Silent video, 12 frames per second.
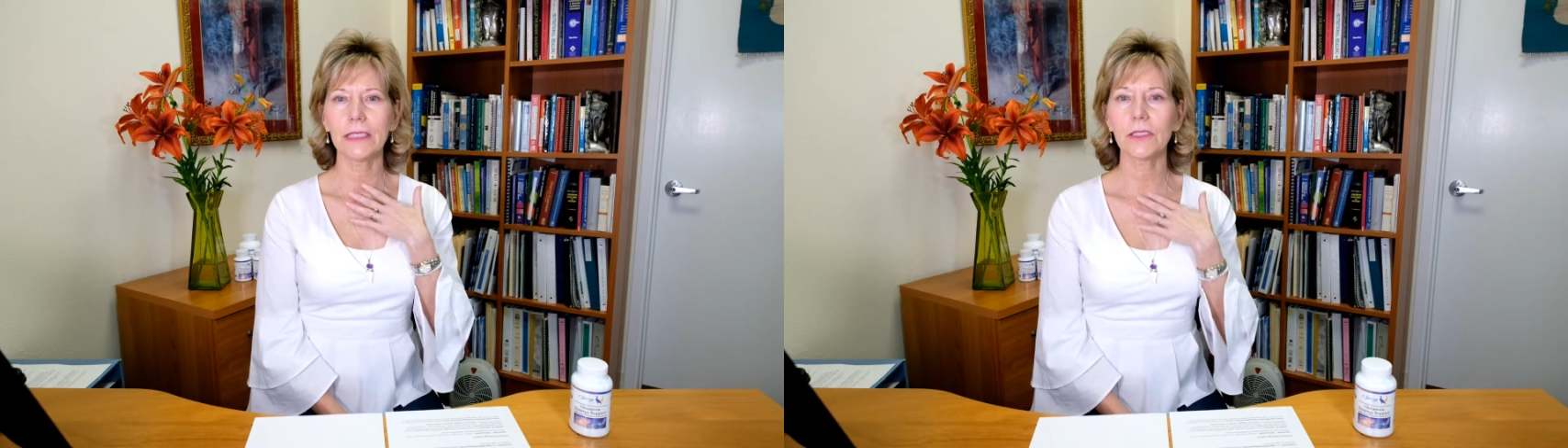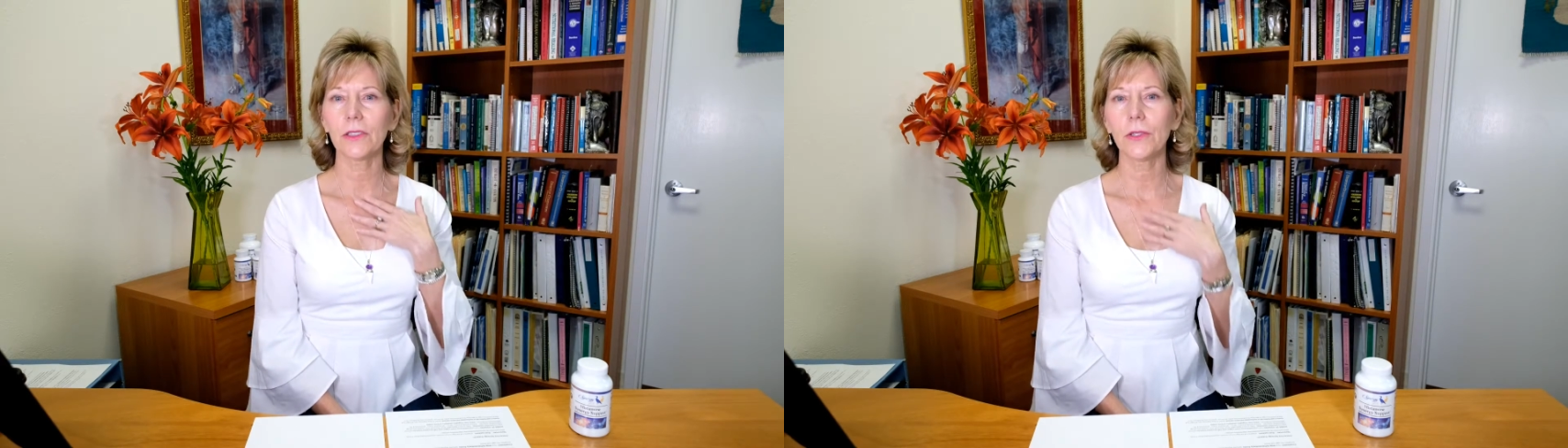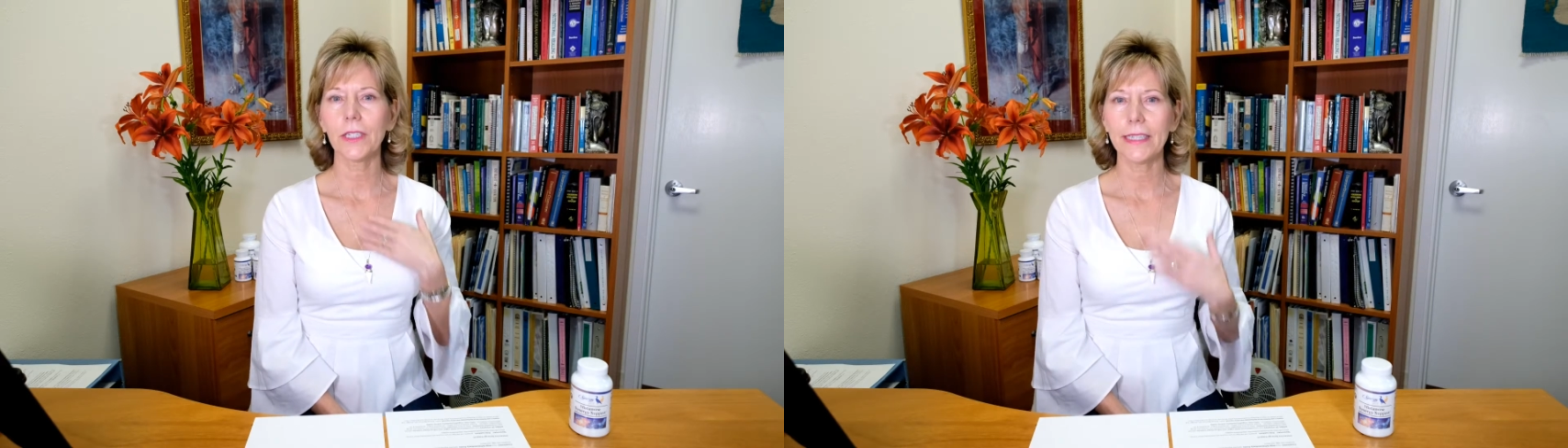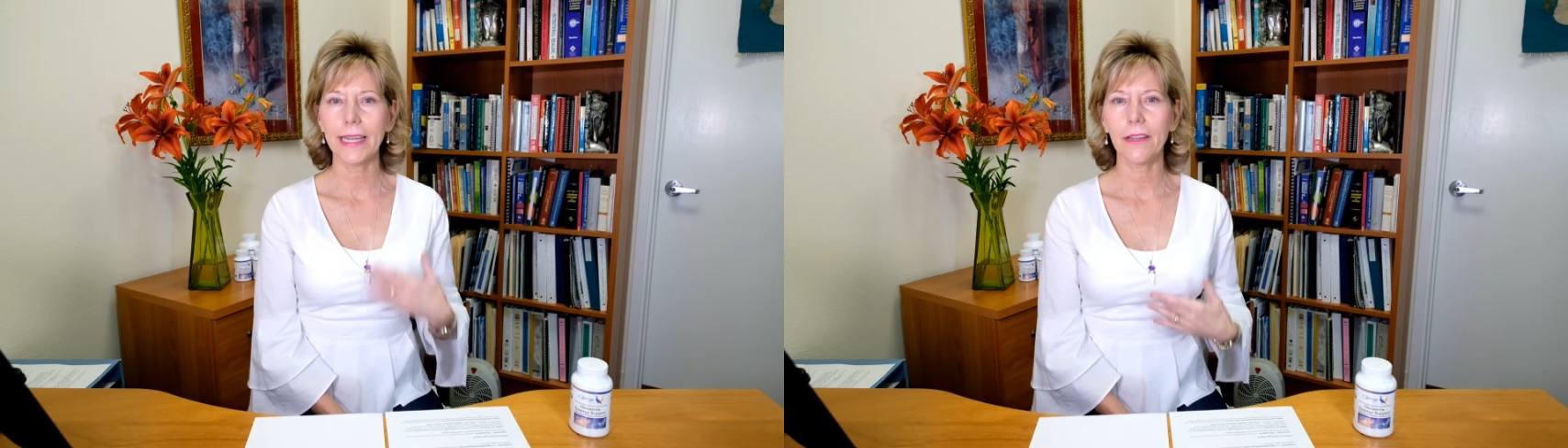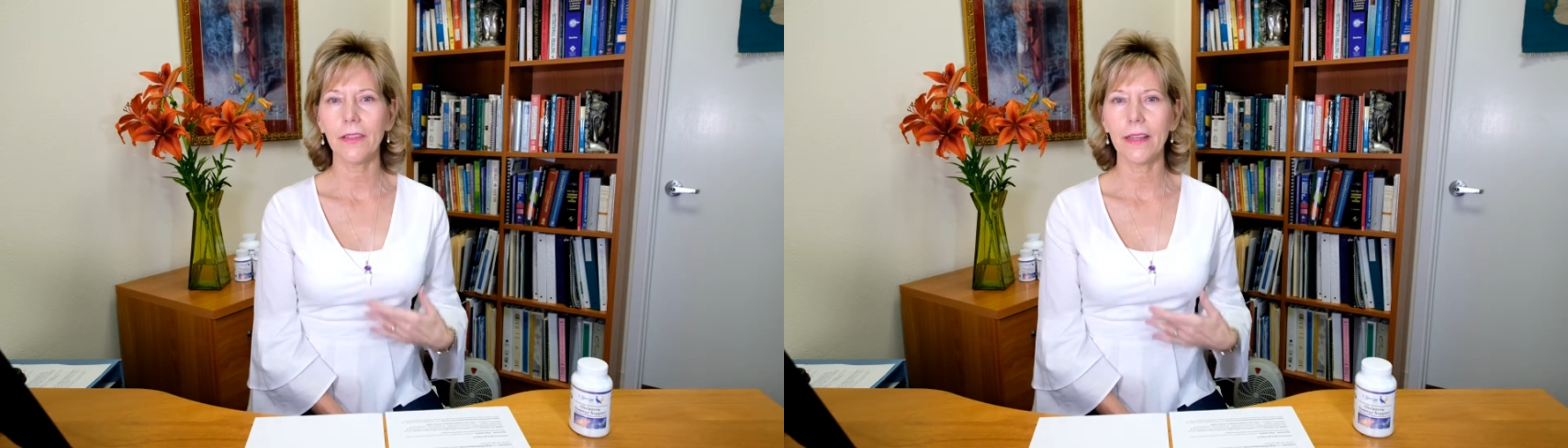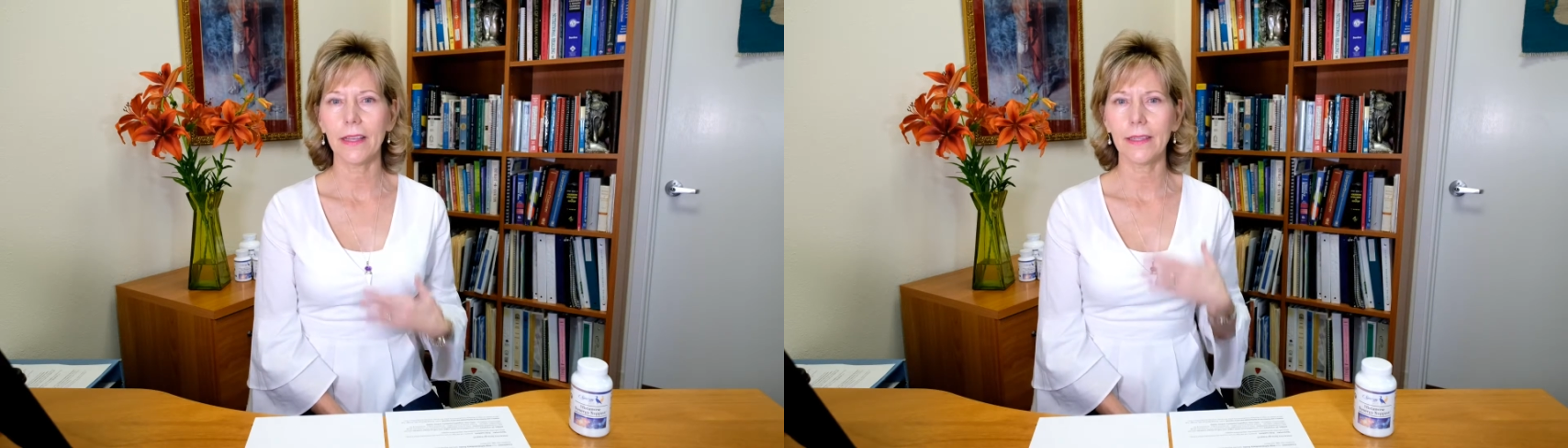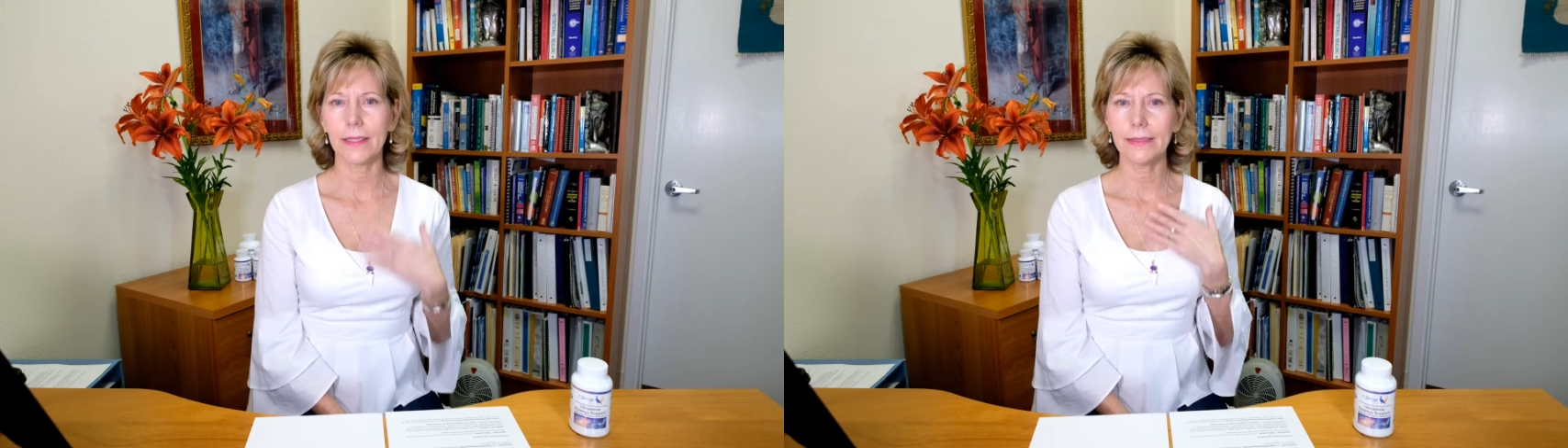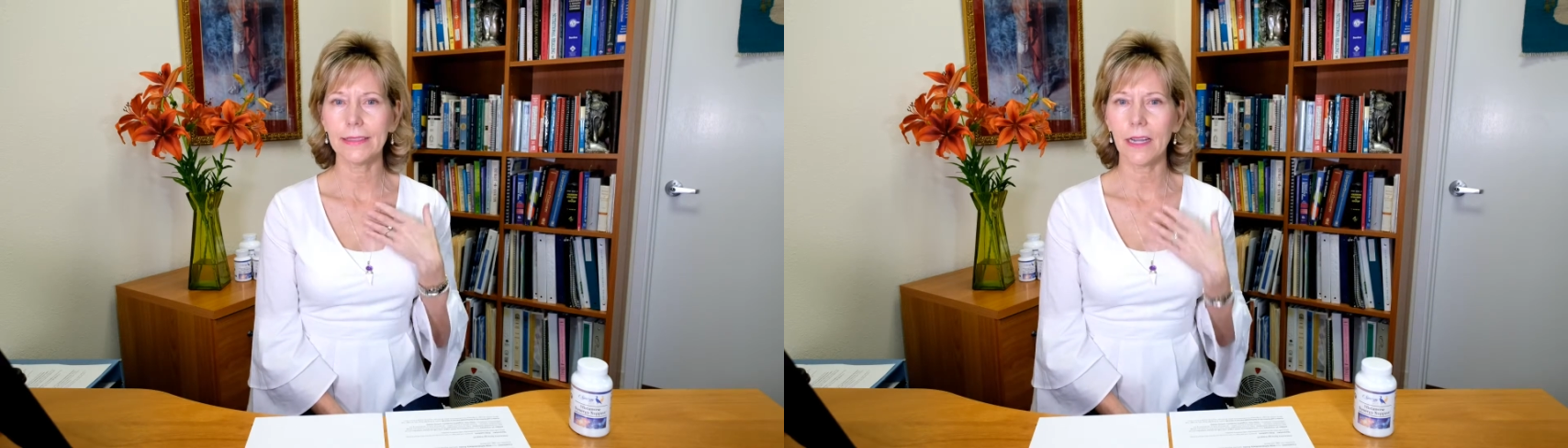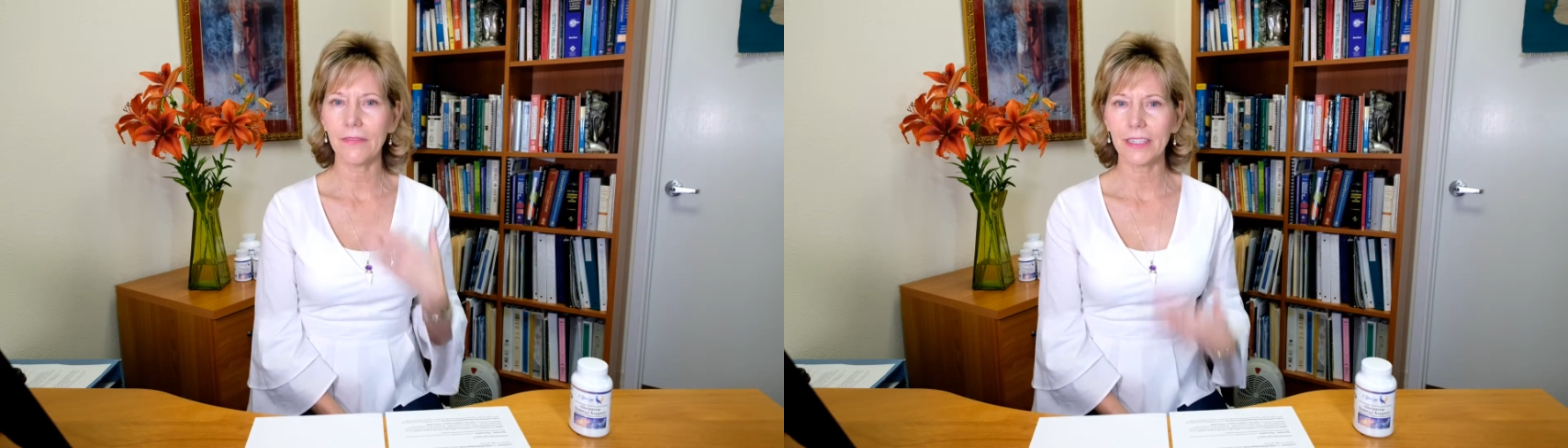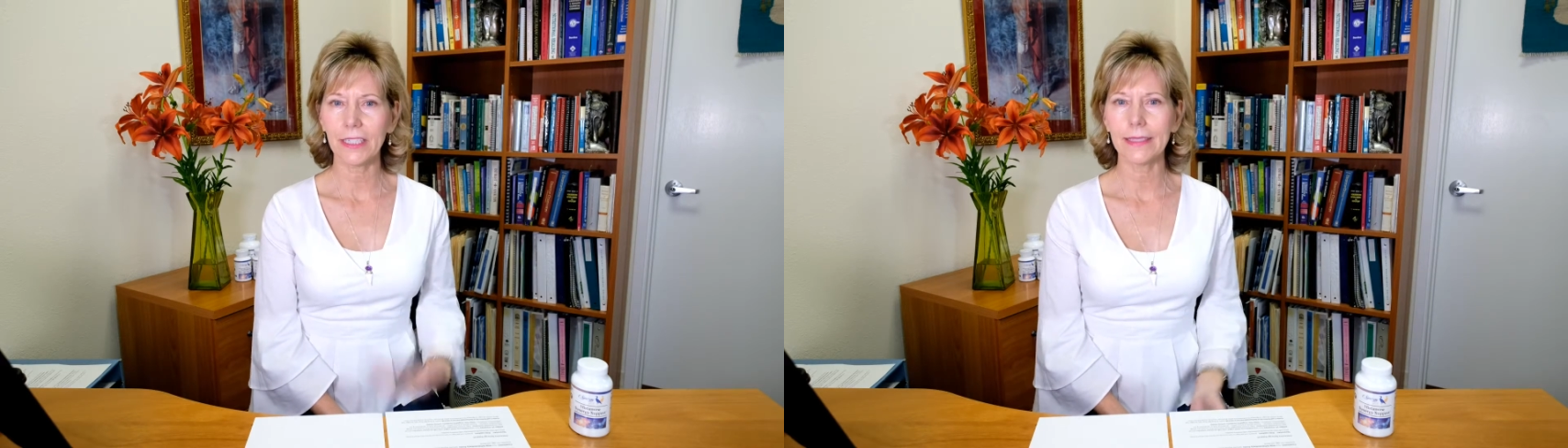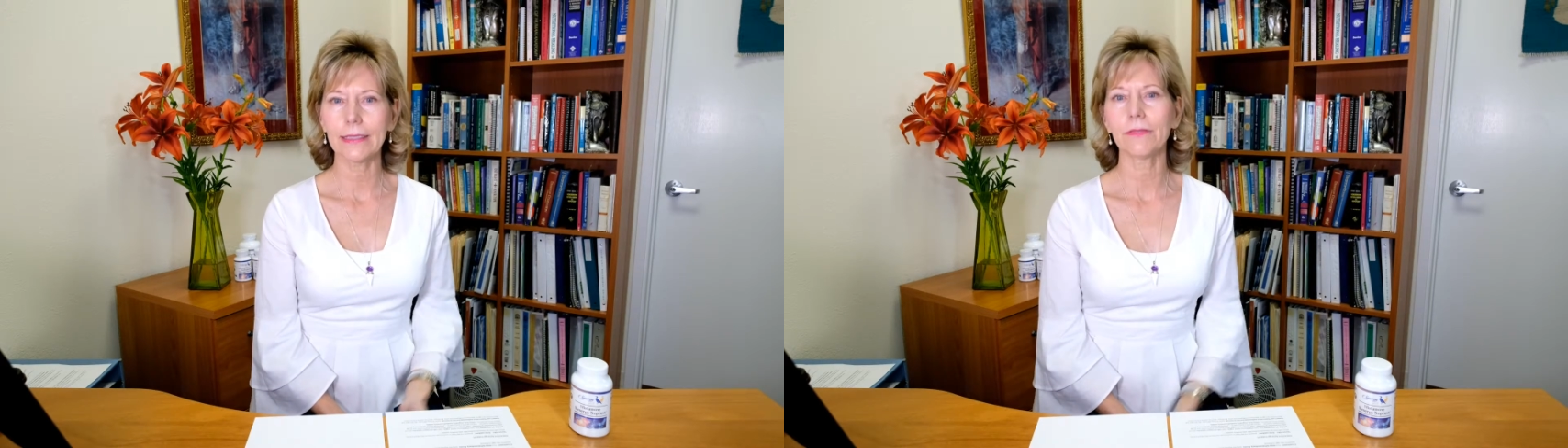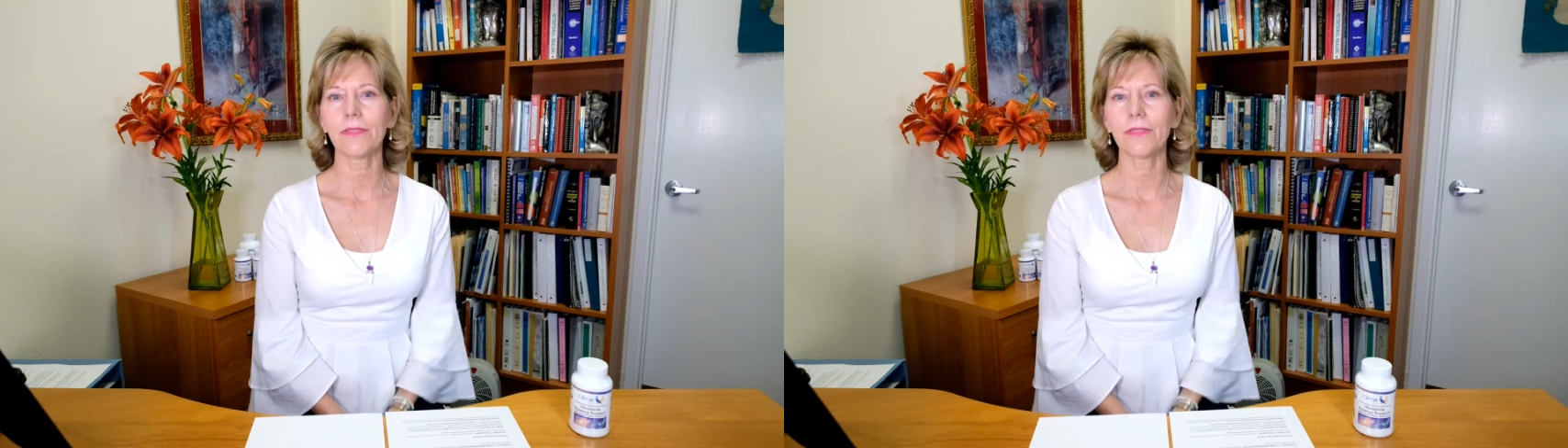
sore down the esophagus